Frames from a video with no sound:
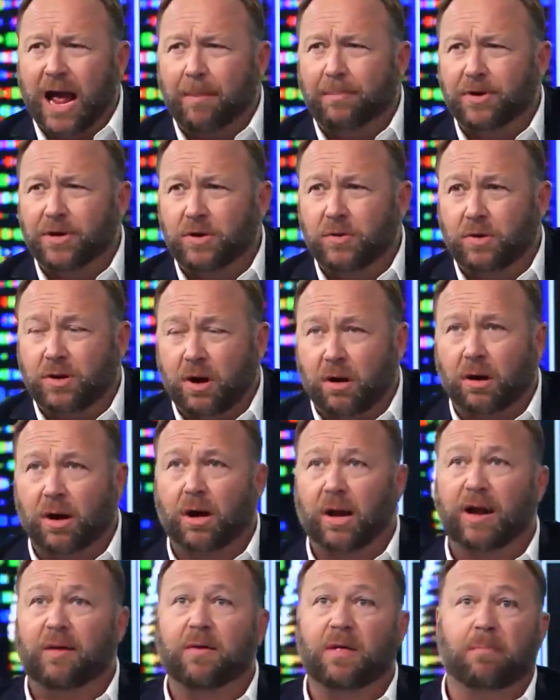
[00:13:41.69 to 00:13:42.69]
happened to you
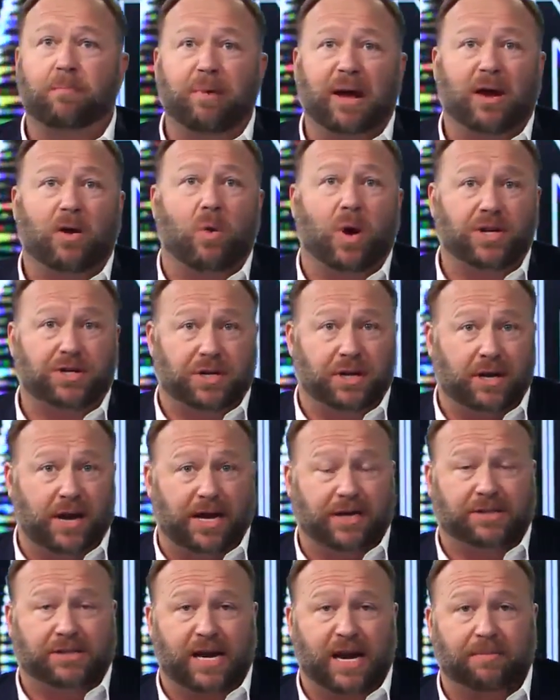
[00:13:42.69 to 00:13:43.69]
currently and then the big question
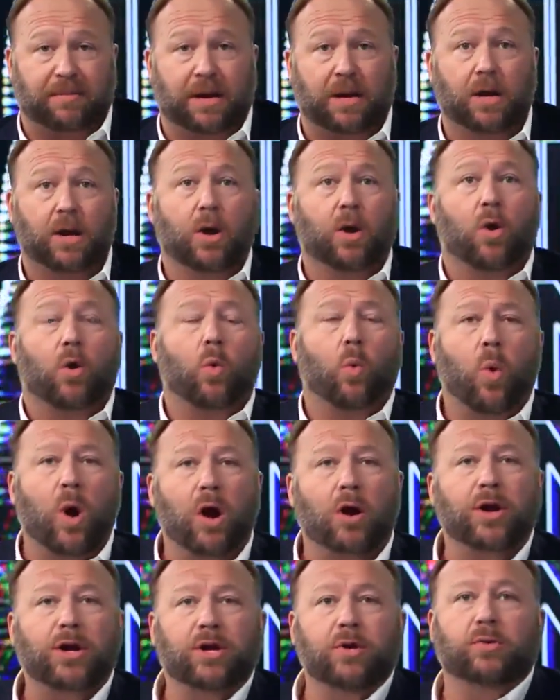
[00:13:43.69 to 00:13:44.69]
next segment,
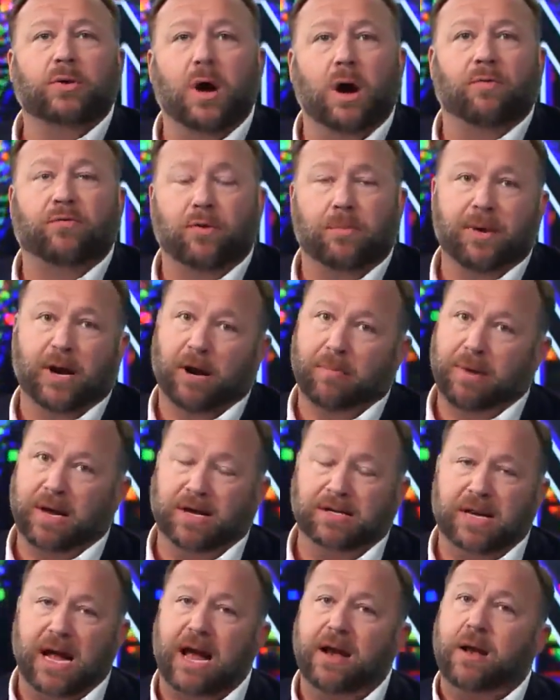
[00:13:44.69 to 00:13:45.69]
where do you go from here?
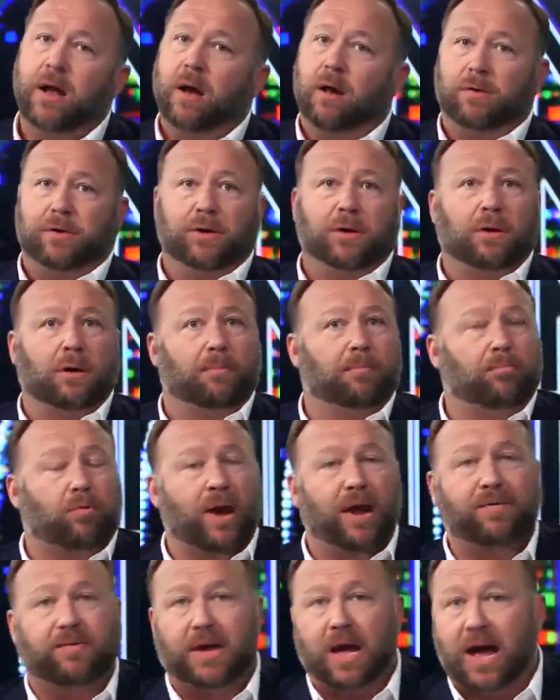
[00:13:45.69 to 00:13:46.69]
Because I know you're a
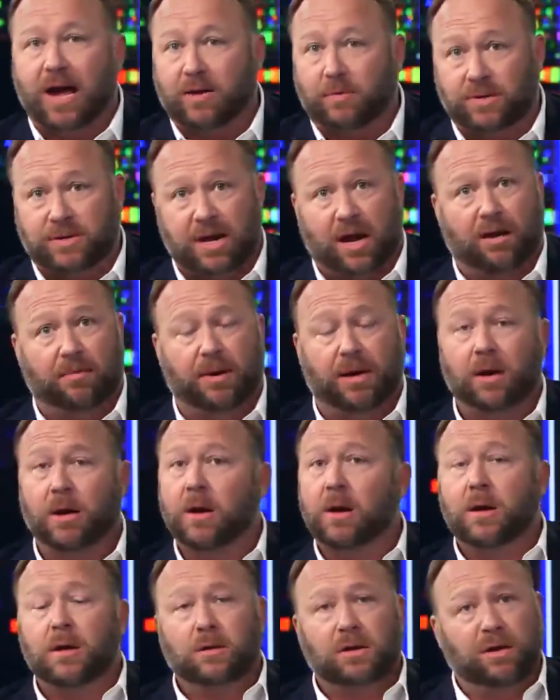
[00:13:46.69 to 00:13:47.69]
brave guy. You were telling me
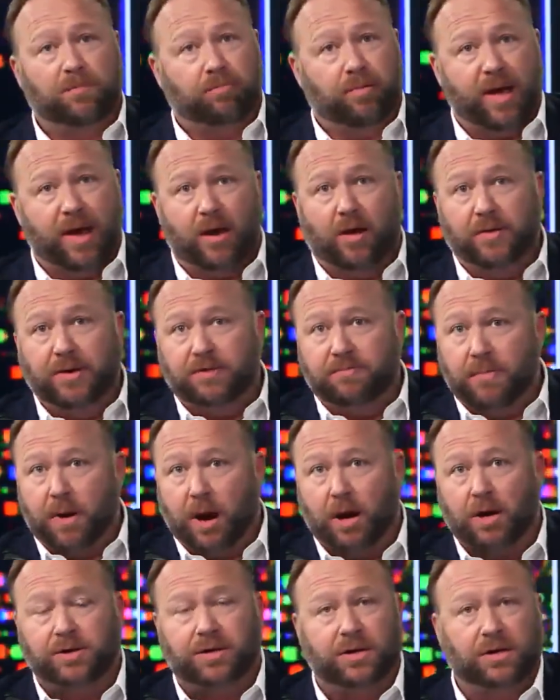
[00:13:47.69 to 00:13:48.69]
you plan all these
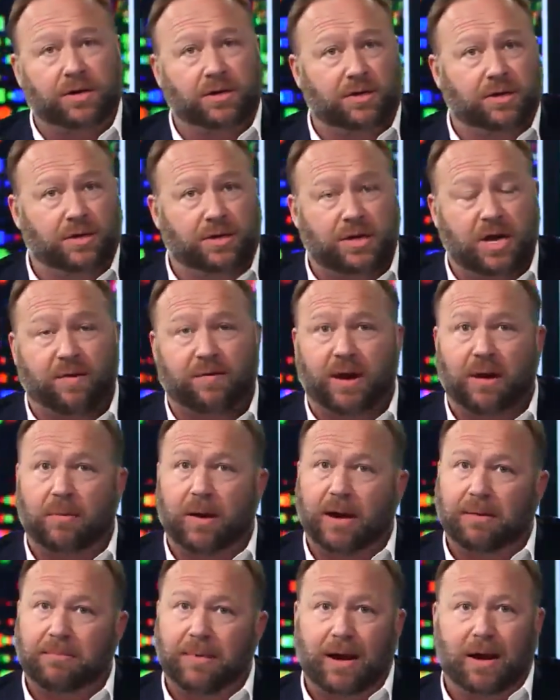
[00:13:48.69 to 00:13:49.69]
marches and stuff. And I'm
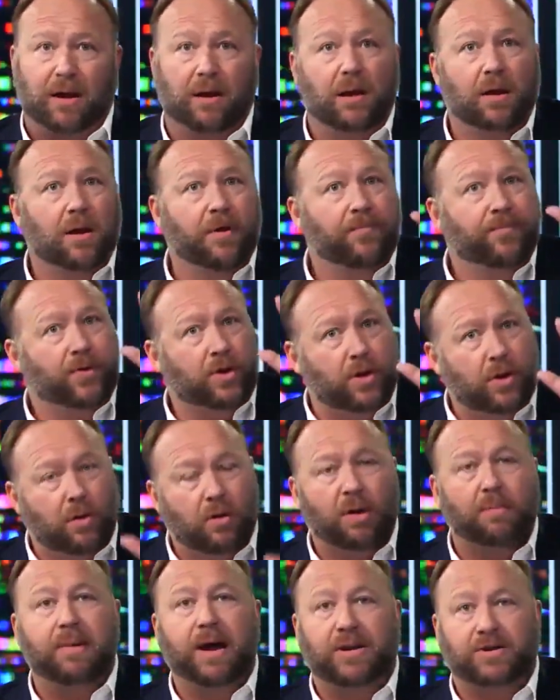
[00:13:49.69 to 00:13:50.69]
like, man,
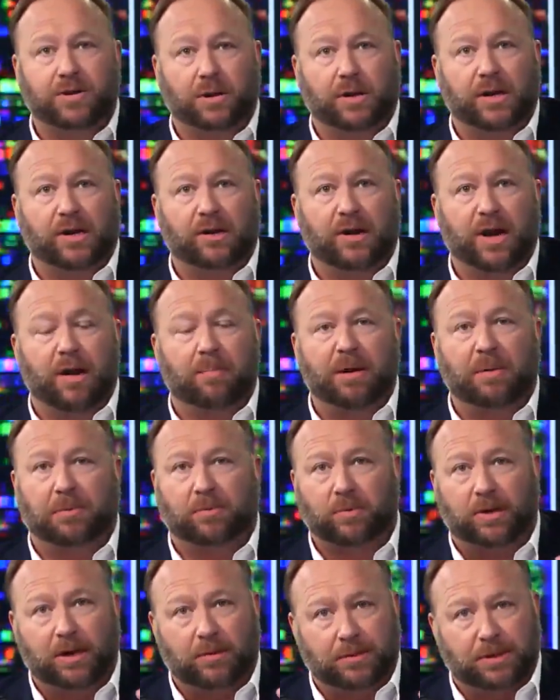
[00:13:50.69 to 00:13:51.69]
you're a major leader now.
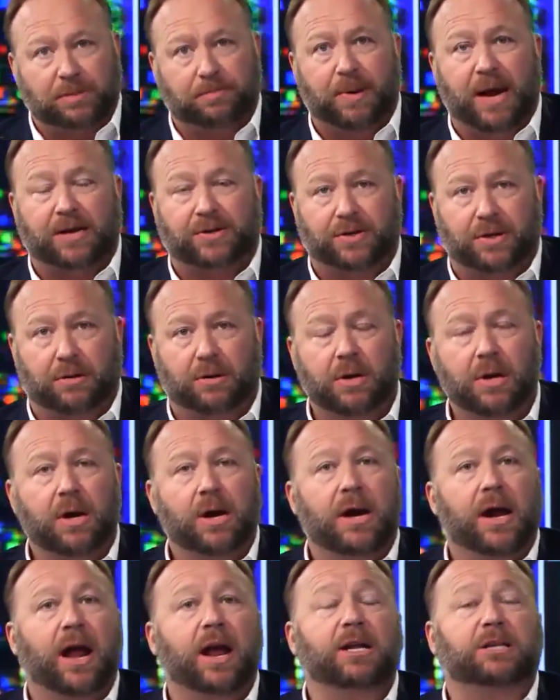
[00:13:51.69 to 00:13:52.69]
People really respect you.
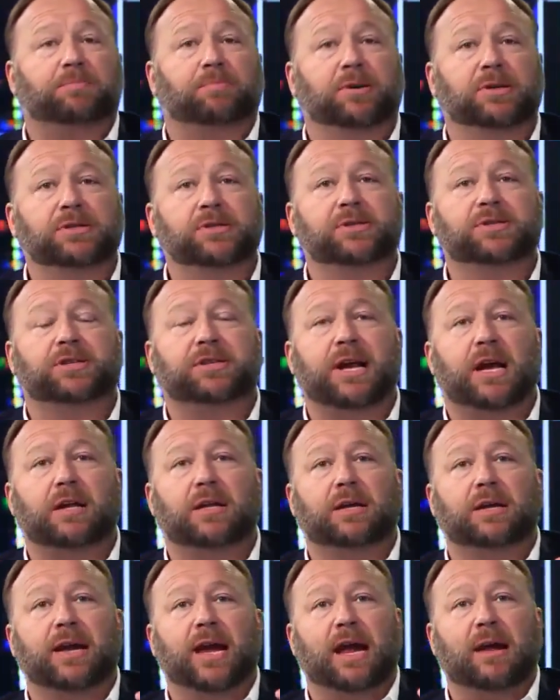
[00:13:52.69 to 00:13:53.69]
And it's putting your skin
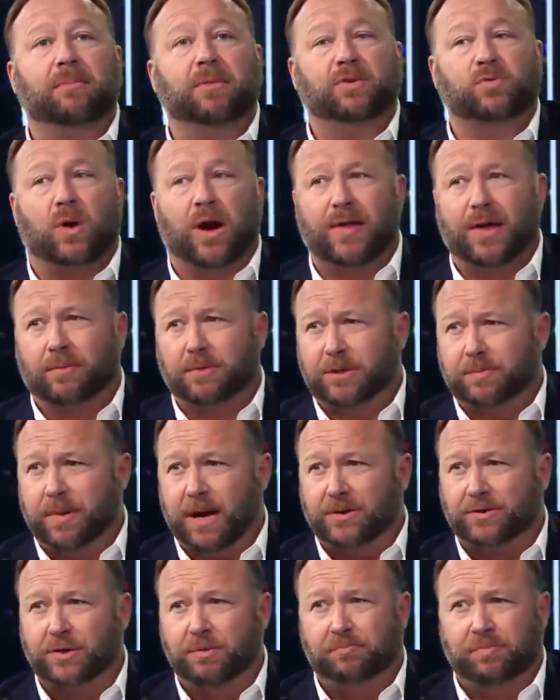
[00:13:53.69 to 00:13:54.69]
in the game is why they
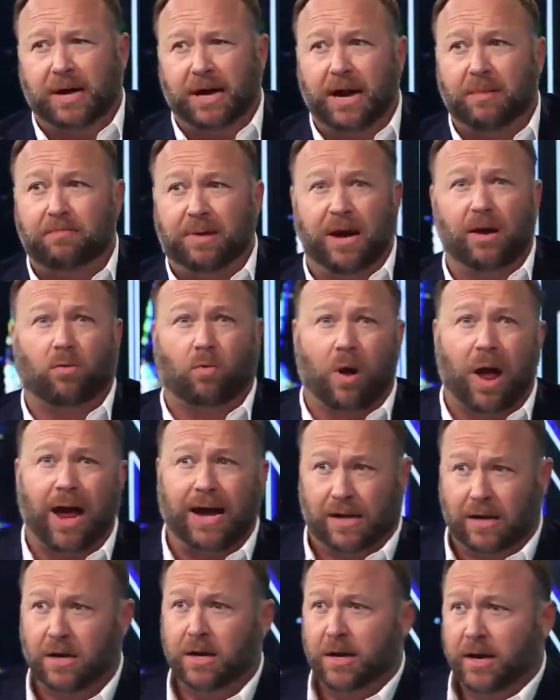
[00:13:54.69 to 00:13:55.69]
respect you. But and being
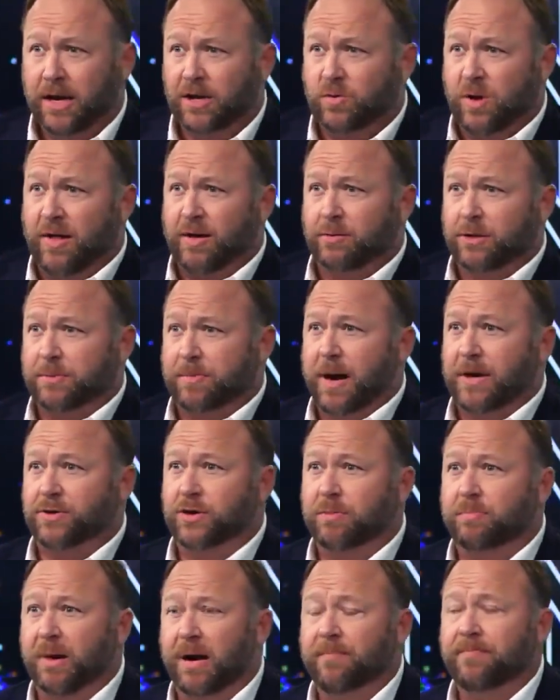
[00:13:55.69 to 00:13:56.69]
right is why they
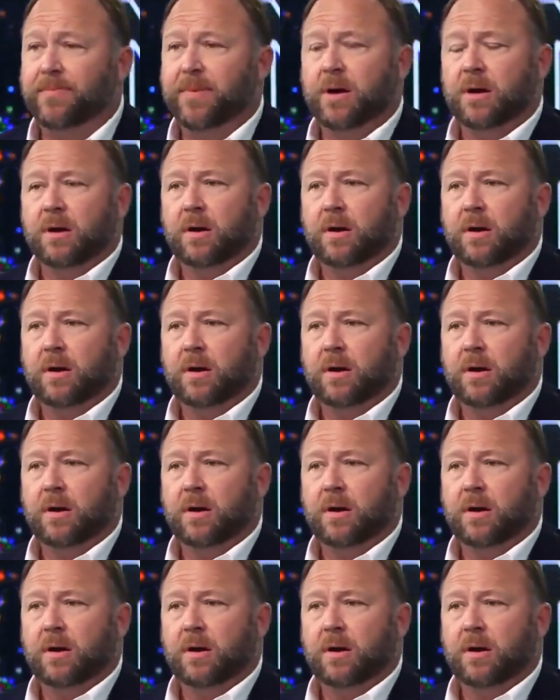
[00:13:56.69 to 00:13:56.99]
respect you. But